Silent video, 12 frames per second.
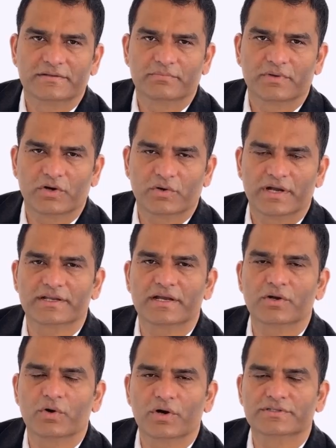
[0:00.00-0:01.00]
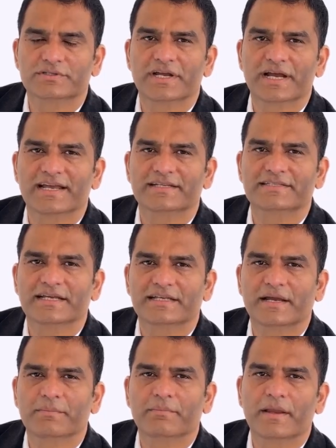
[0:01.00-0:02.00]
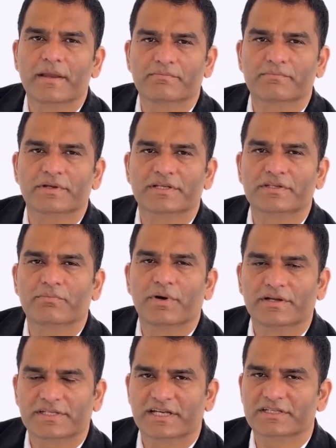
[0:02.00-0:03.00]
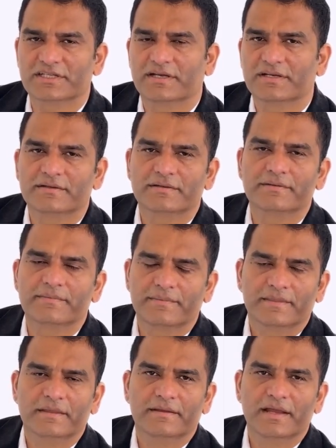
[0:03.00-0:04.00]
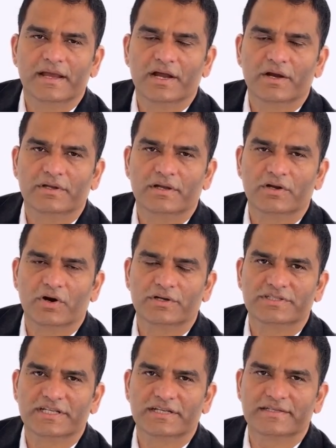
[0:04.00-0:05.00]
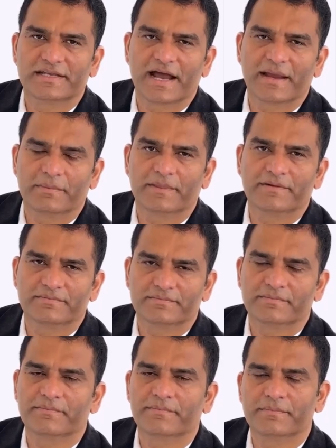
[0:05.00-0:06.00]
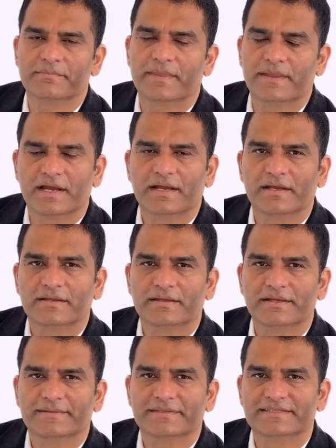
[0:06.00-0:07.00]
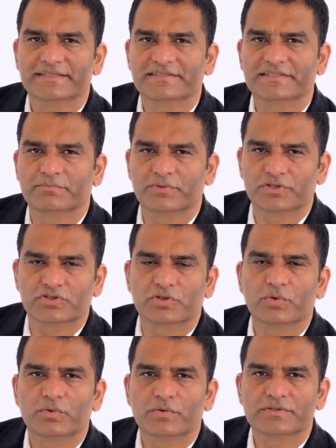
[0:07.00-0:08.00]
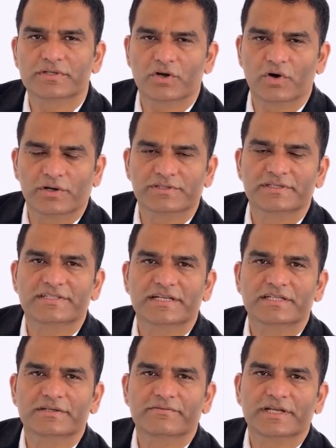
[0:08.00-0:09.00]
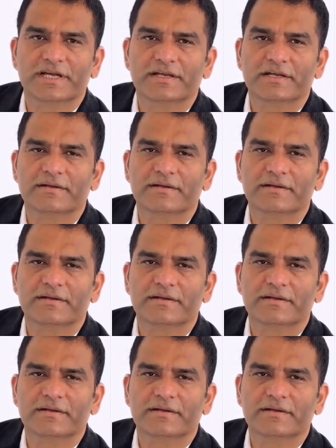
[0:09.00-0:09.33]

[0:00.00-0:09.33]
we'll look at the cost tracking setup for this work center. Click on the Costing tab. Here, the system will show the cost center field.